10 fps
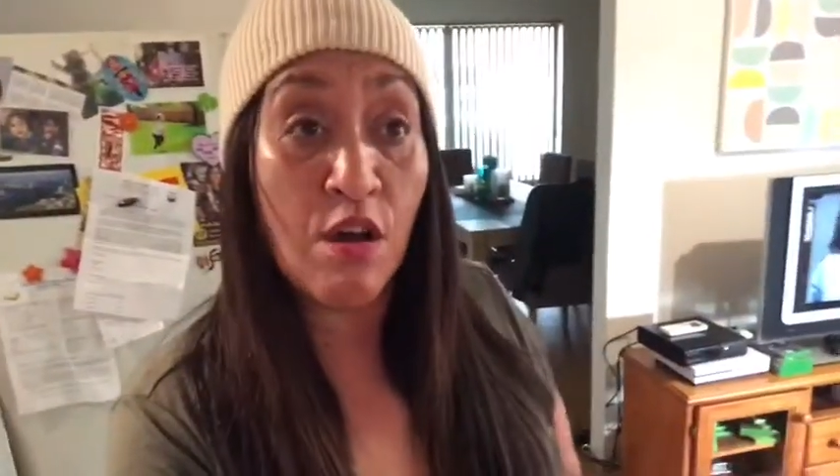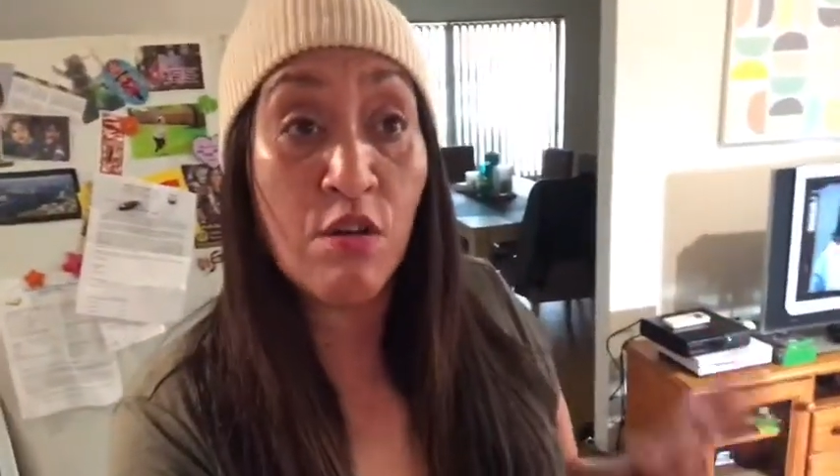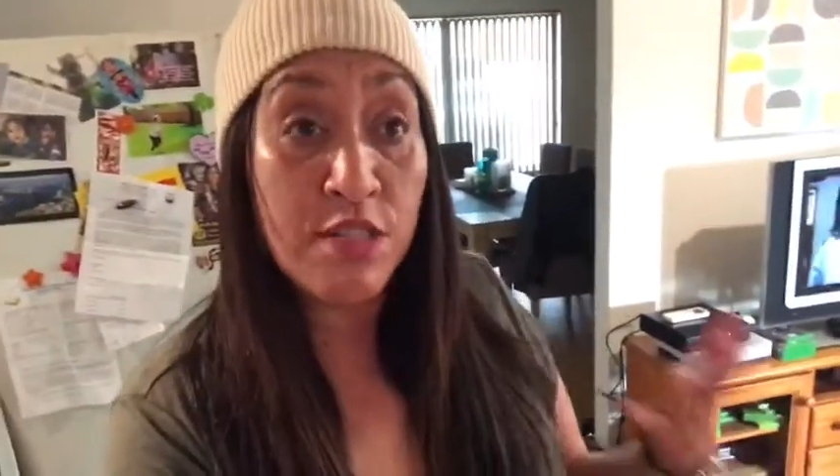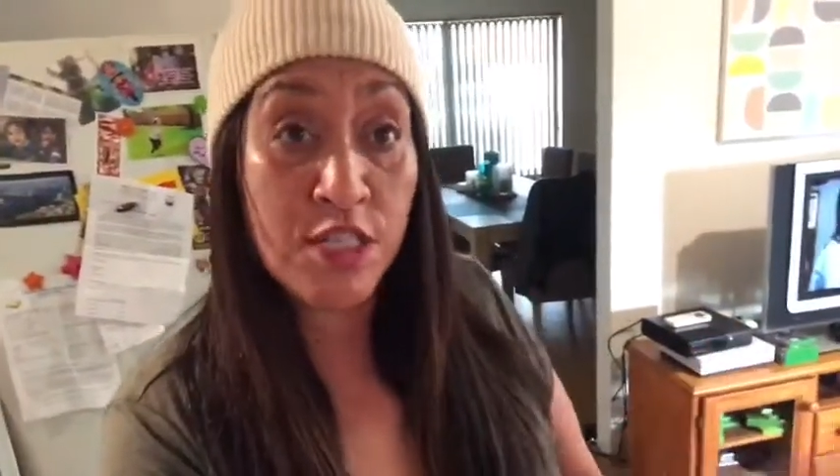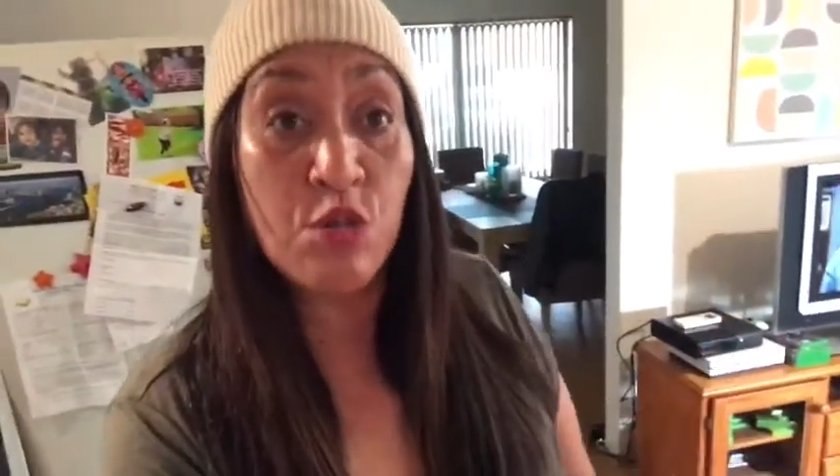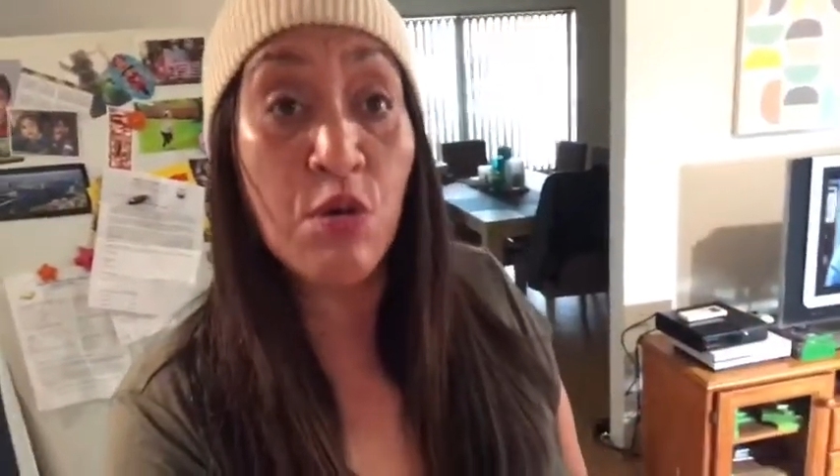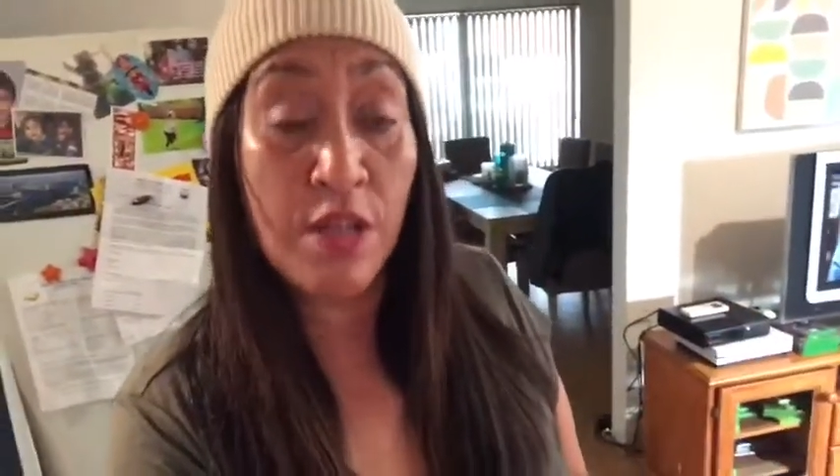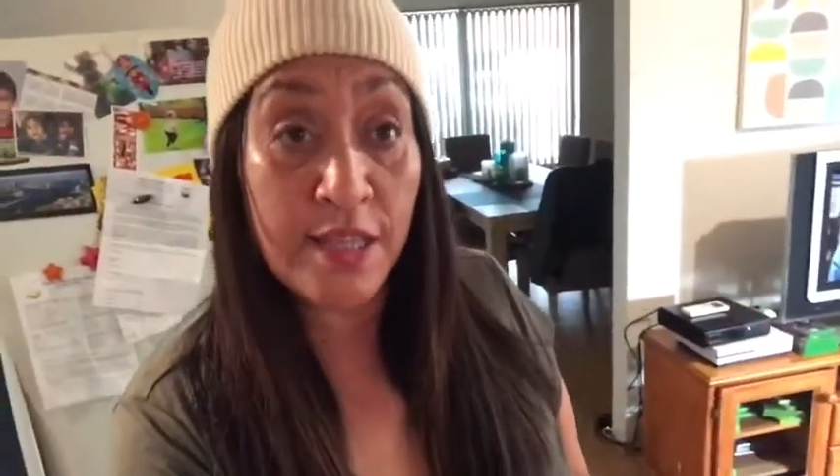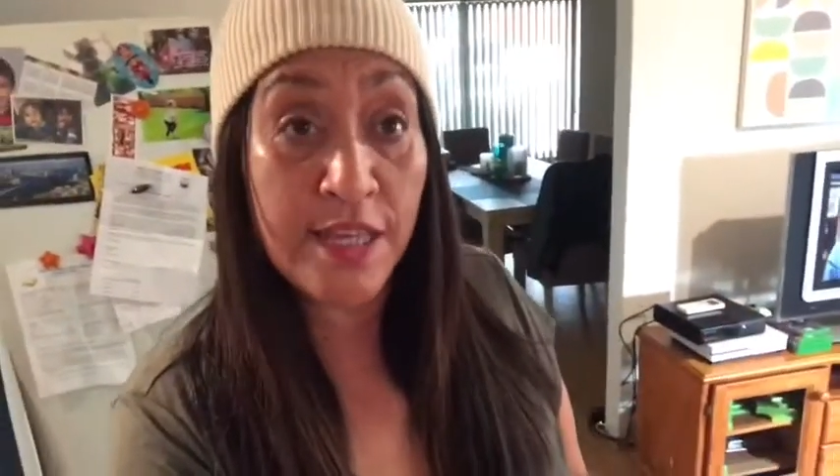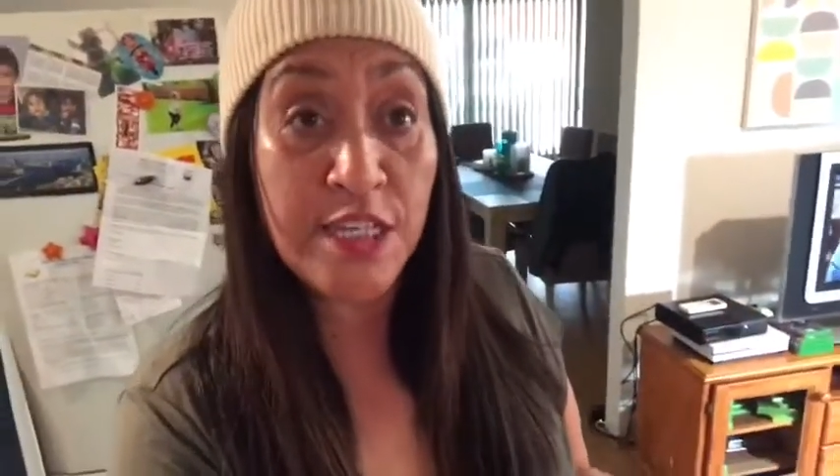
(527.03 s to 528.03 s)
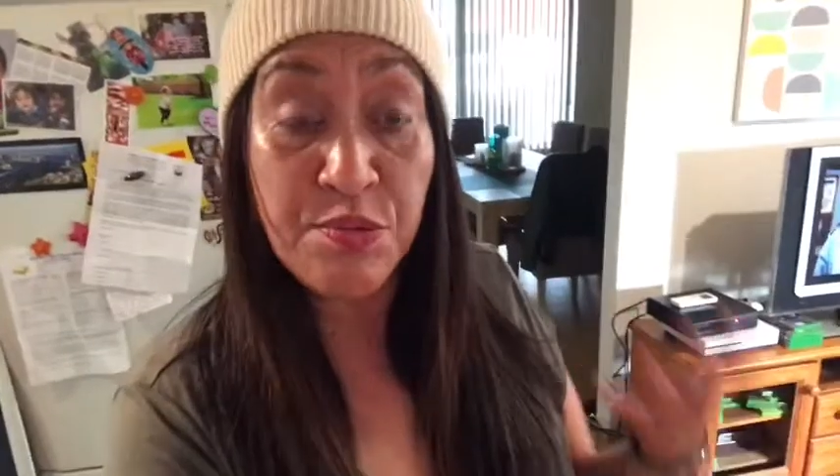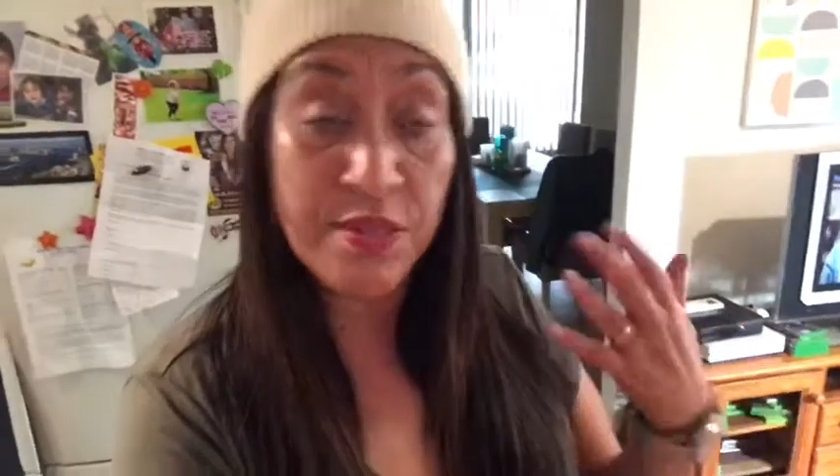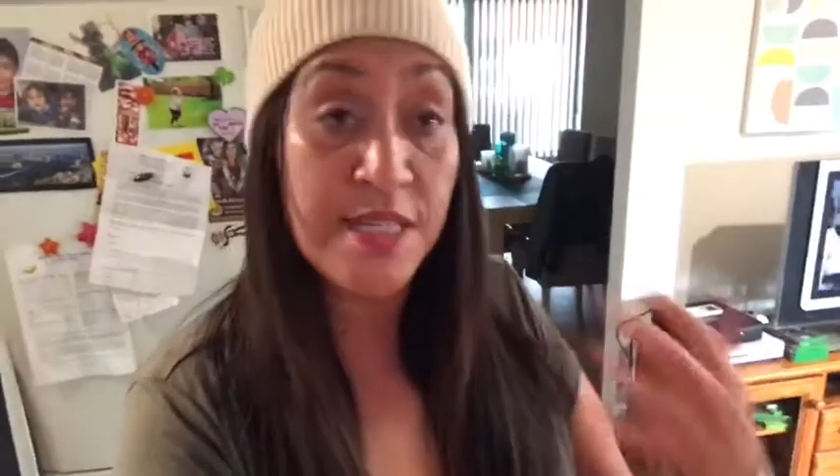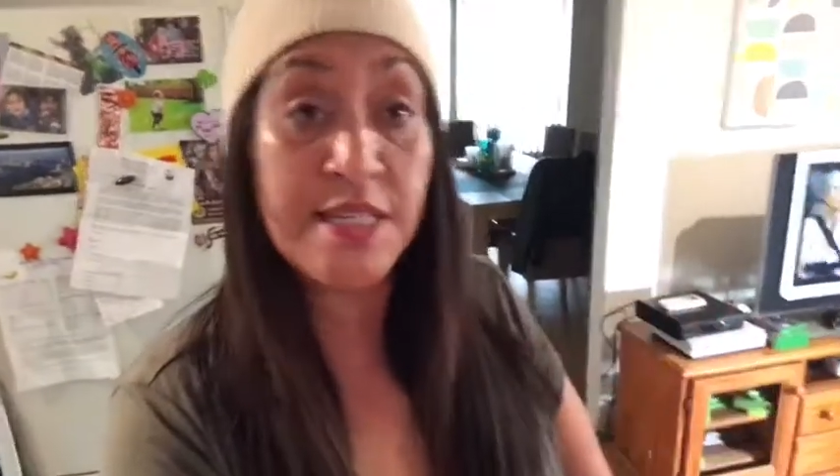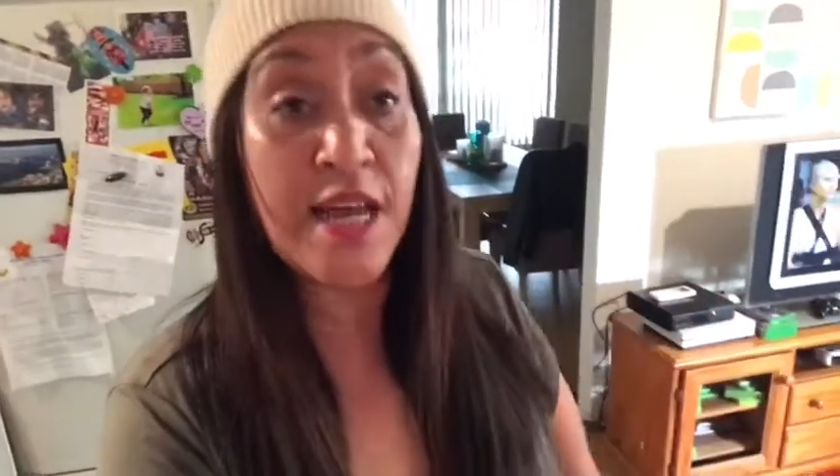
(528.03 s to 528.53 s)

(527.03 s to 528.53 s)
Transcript: on school holidays with these